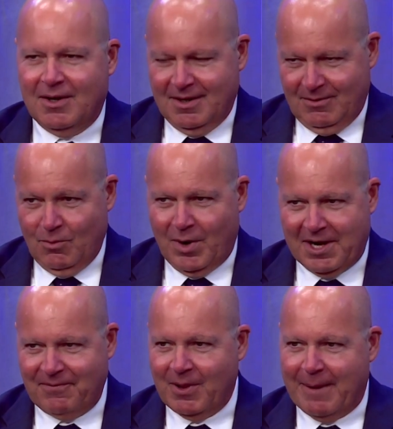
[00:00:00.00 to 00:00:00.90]

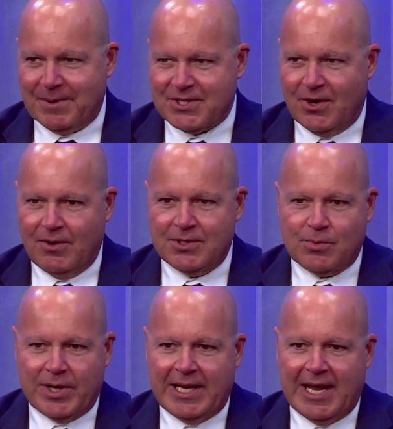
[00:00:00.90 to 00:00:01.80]
wonderful episodes.
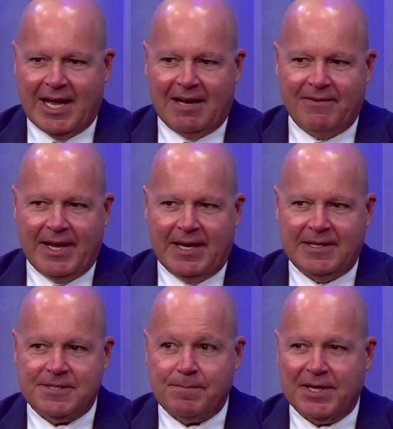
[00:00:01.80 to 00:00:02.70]
We have a
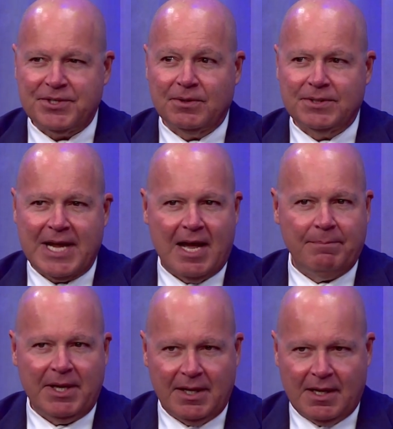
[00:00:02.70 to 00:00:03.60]
special town
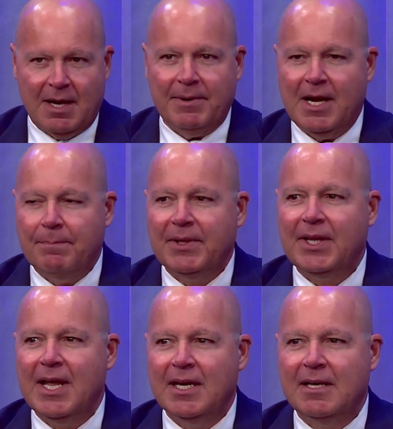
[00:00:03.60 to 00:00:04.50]
meeting coming up at
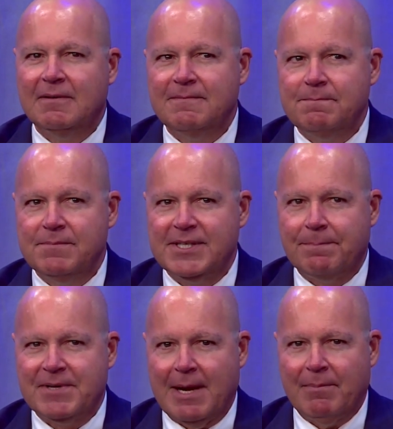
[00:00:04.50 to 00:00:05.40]
the end of
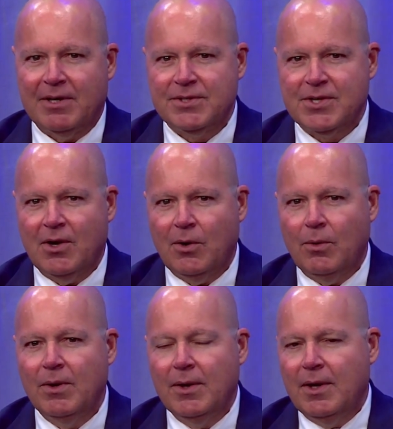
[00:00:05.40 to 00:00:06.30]
September,
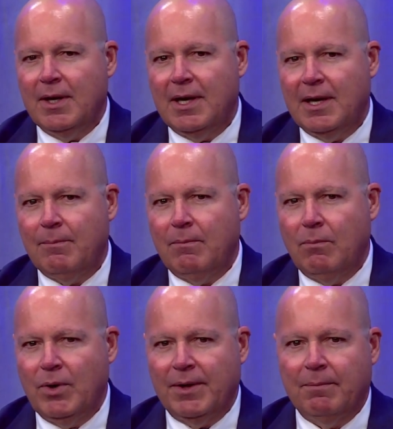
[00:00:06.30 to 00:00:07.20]
so
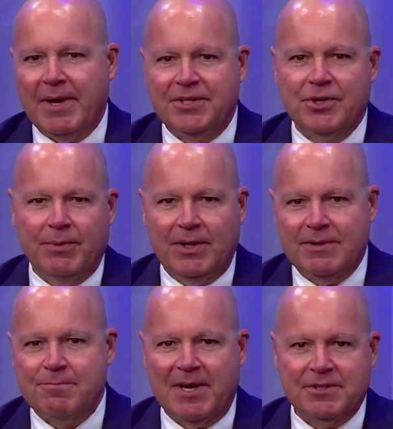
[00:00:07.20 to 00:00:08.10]
we'll make sure we do a
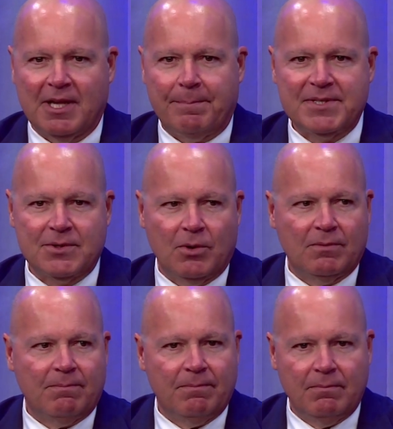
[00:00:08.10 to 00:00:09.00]
special episode
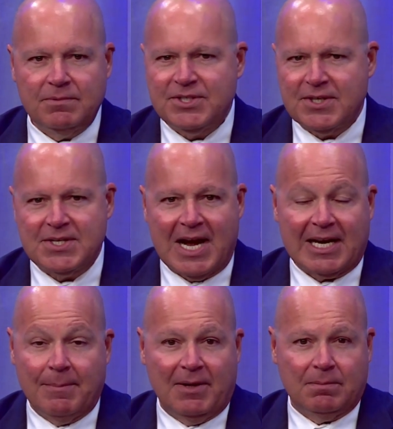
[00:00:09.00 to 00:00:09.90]
just to talk
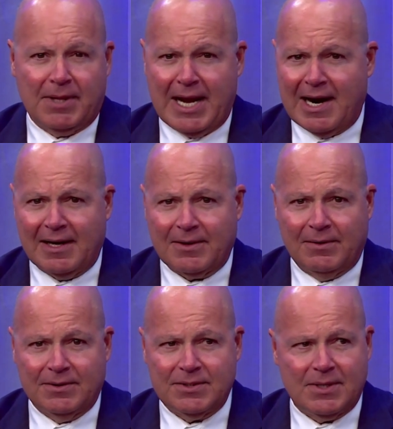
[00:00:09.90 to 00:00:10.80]
about the
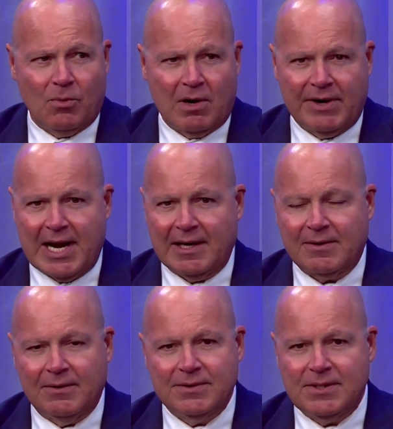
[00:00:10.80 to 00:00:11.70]
articles, the warrant
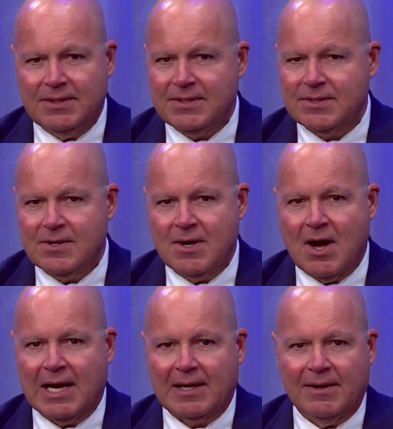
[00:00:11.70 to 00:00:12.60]
articles. It's
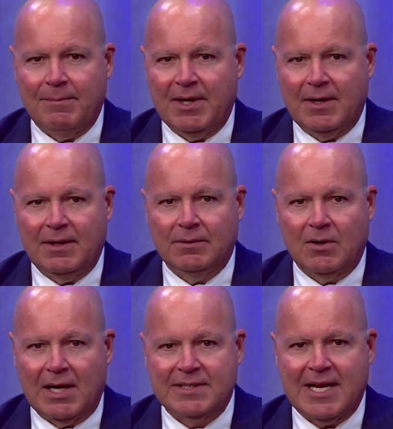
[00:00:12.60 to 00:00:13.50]
not going to be a
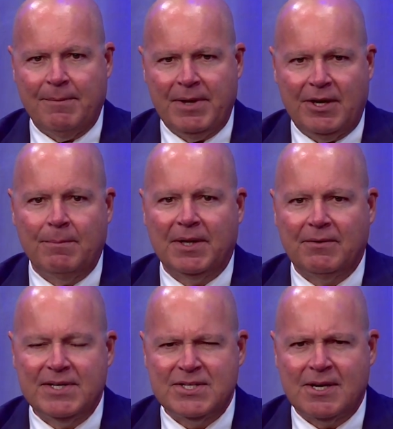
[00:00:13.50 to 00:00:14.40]
long town meeting, but
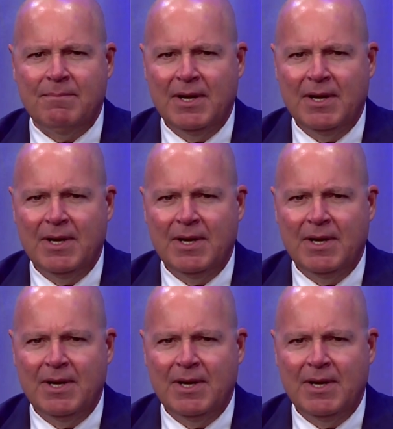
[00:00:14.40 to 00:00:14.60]
there is some